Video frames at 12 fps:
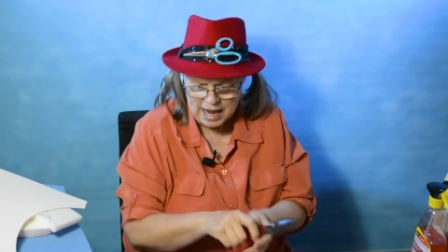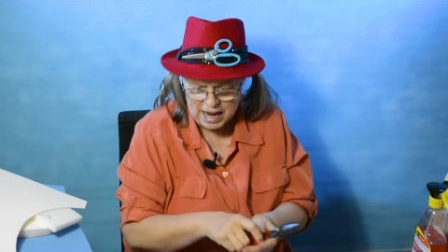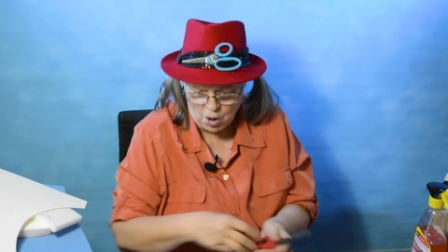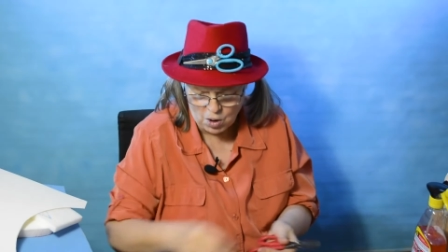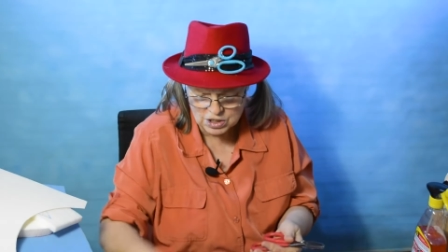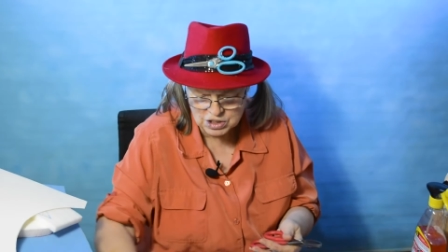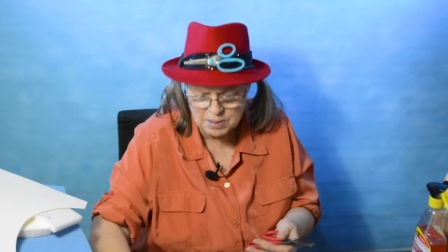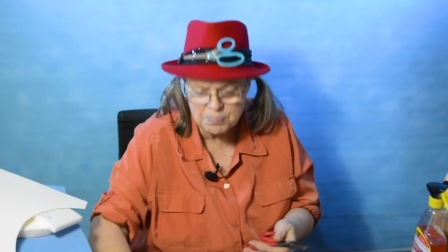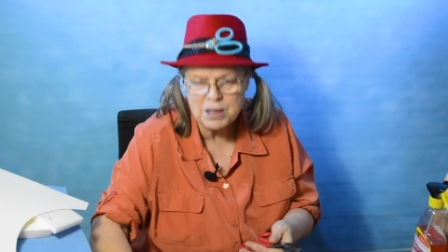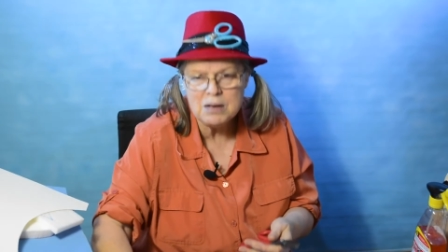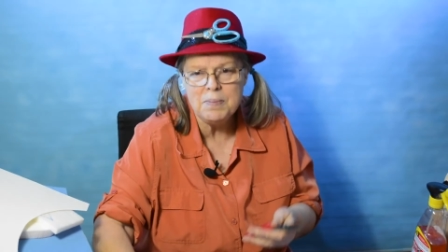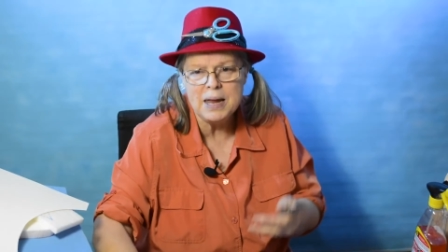Or
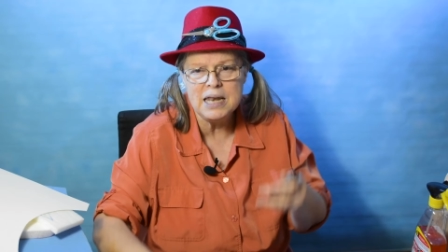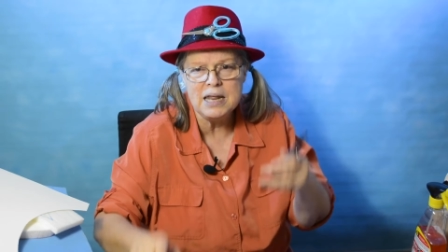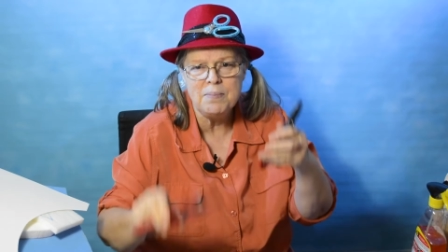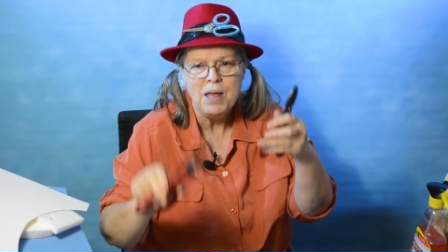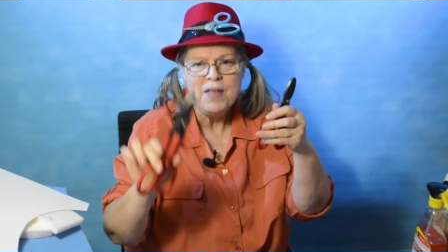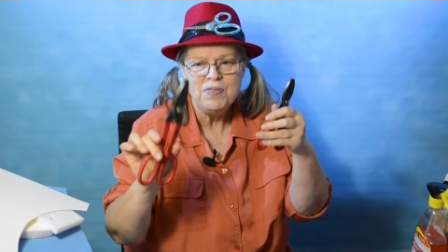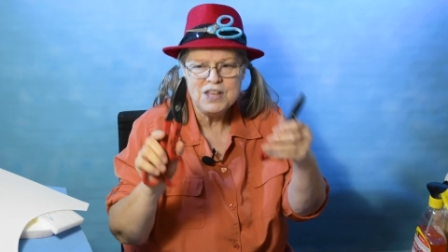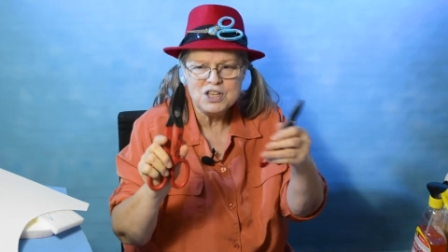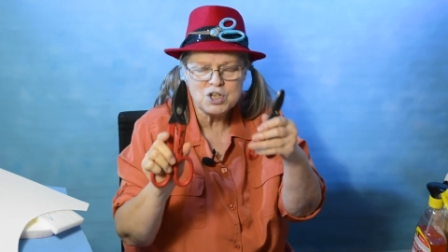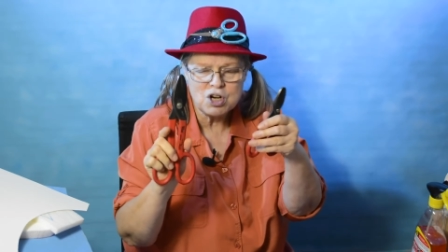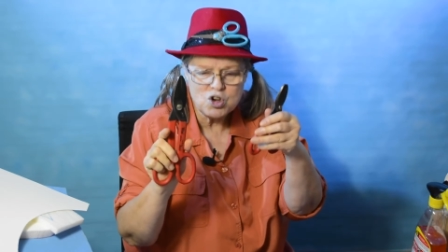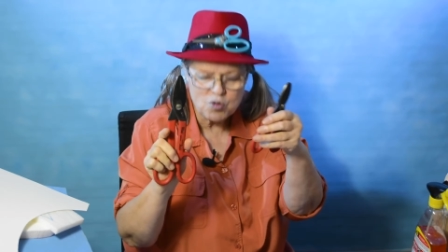something medium.
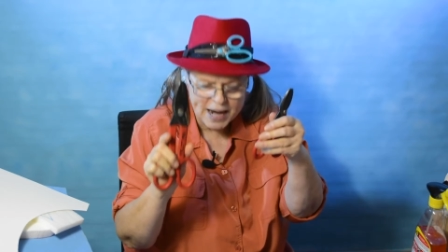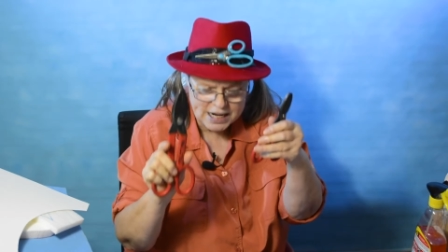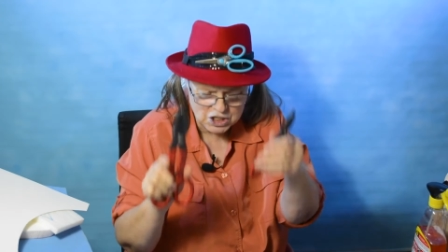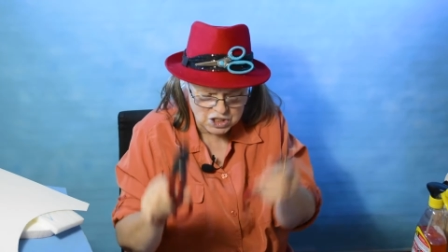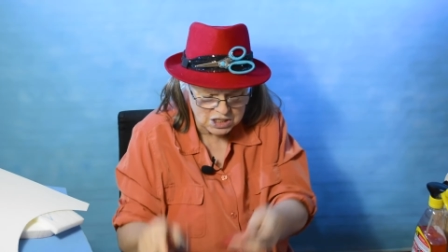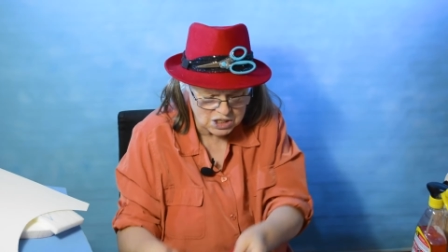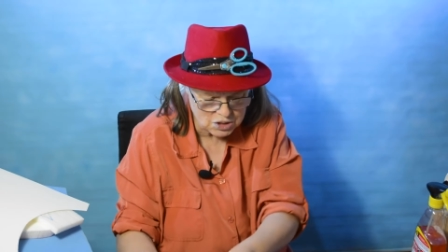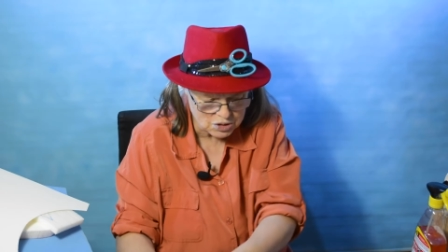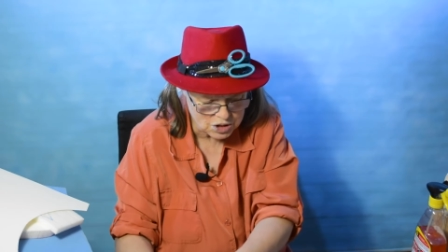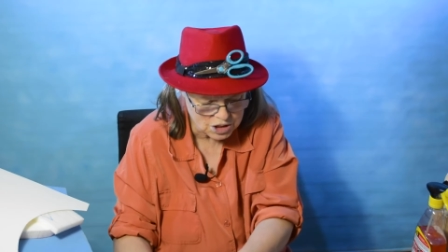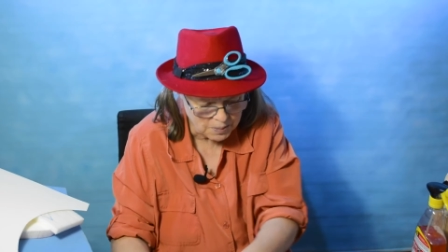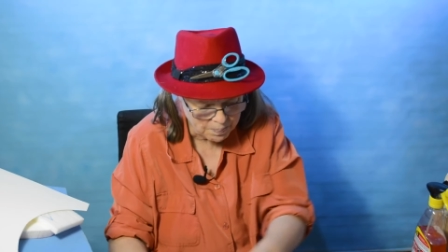These are great
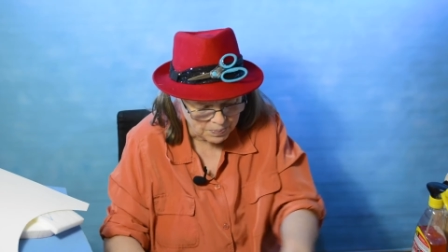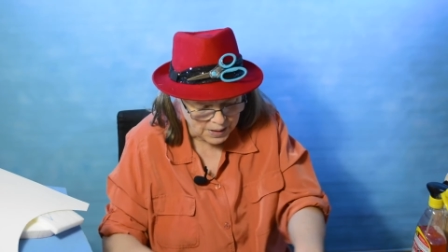scissors.